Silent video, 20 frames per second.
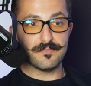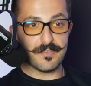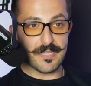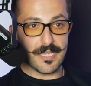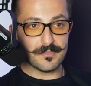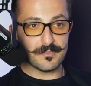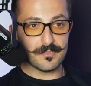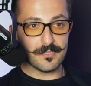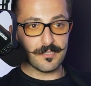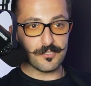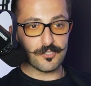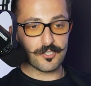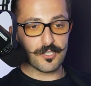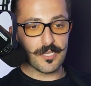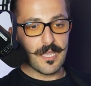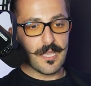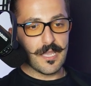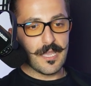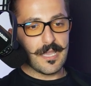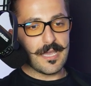advantage.
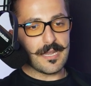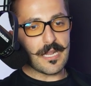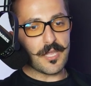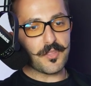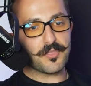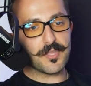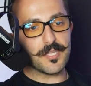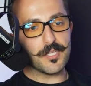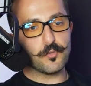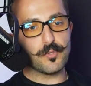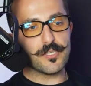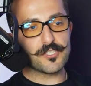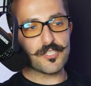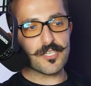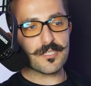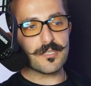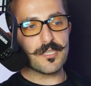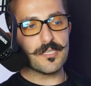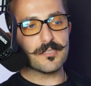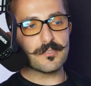And I think we
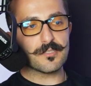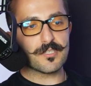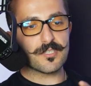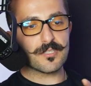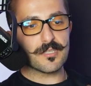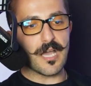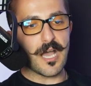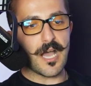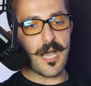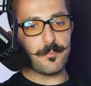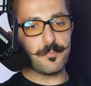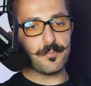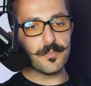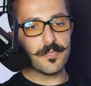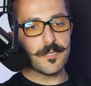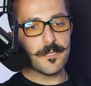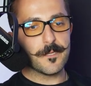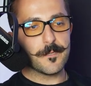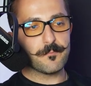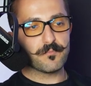just need to stop
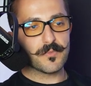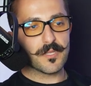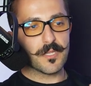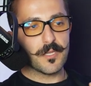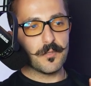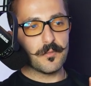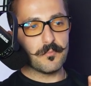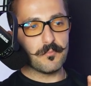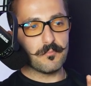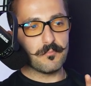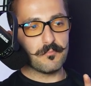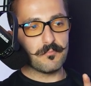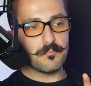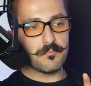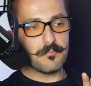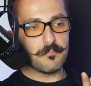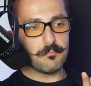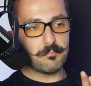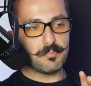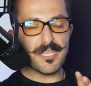
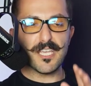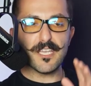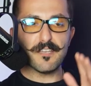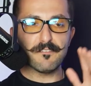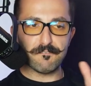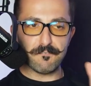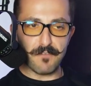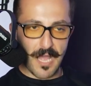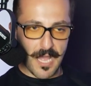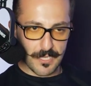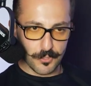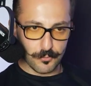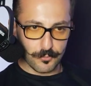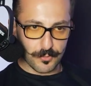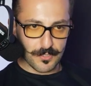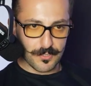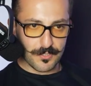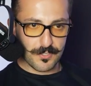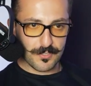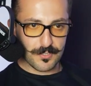being
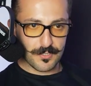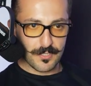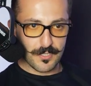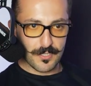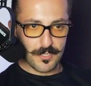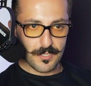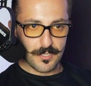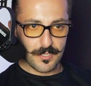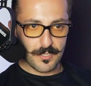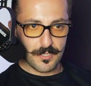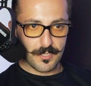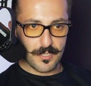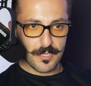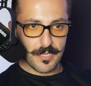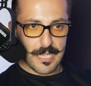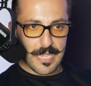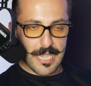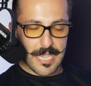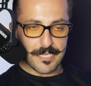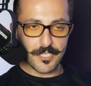followers
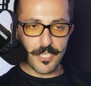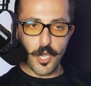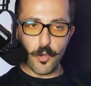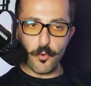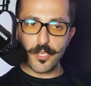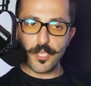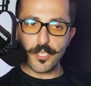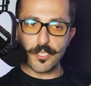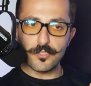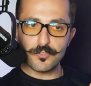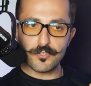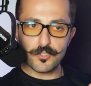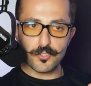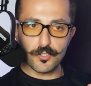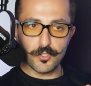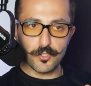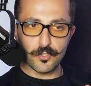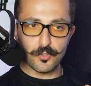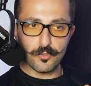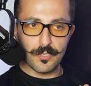uh. and going
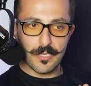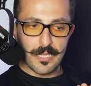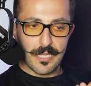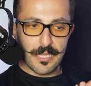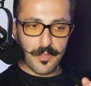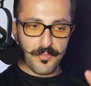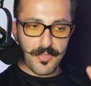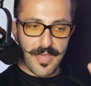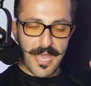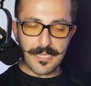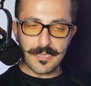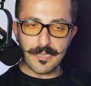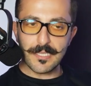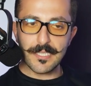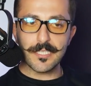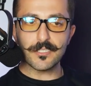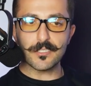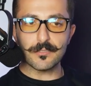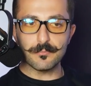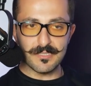into that
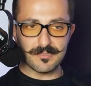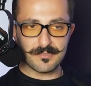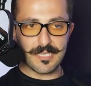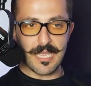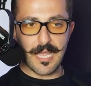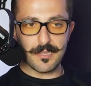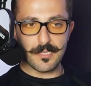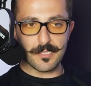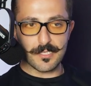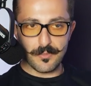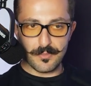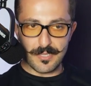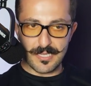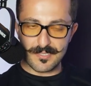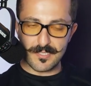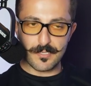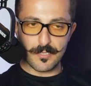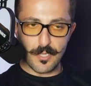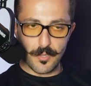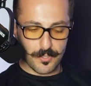leader mentality. And
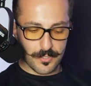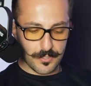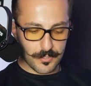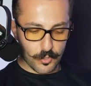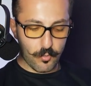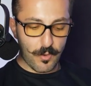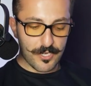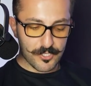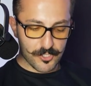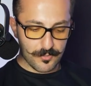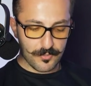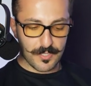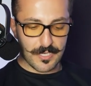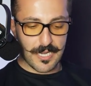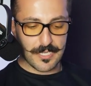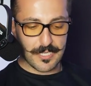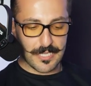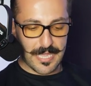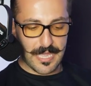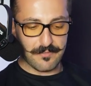that's another question that
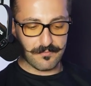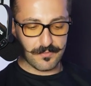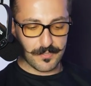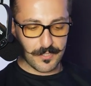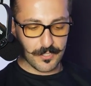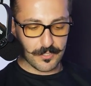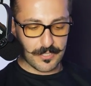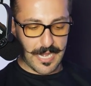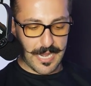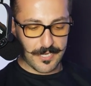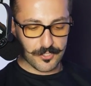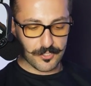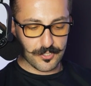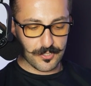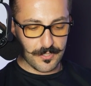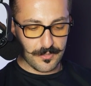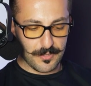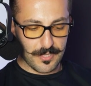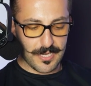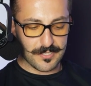I have here,
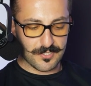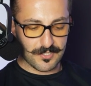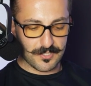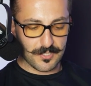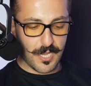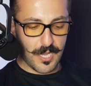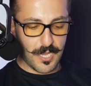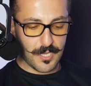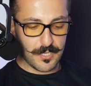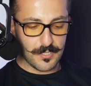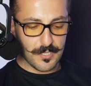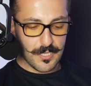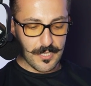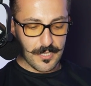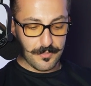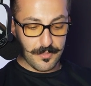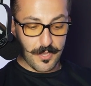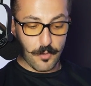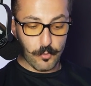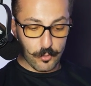actually, that I saw
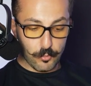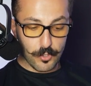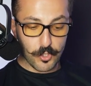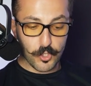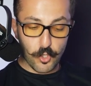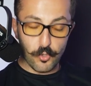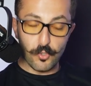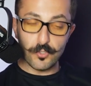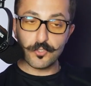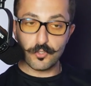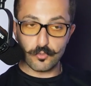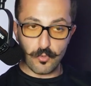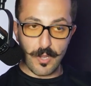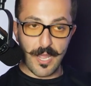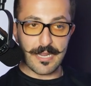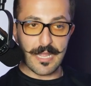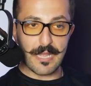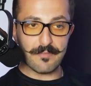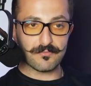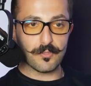that we yeah. will go into
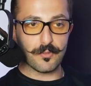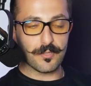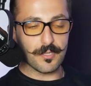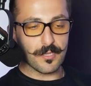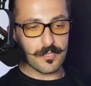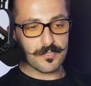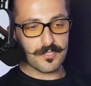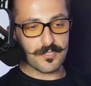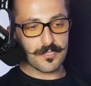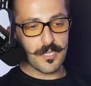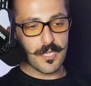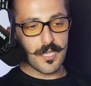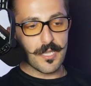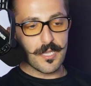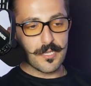right after this